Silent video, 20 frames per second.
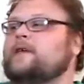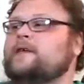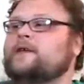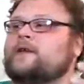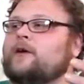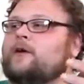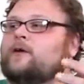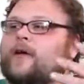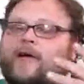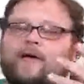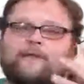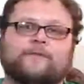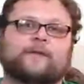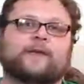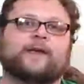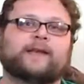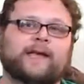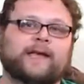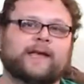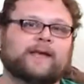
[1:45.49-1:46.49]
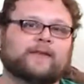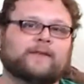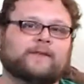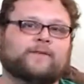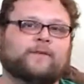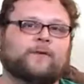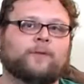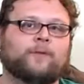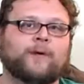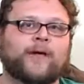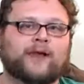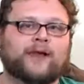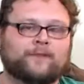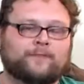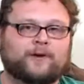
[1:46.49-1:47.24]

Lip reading: you know, every deck in the format.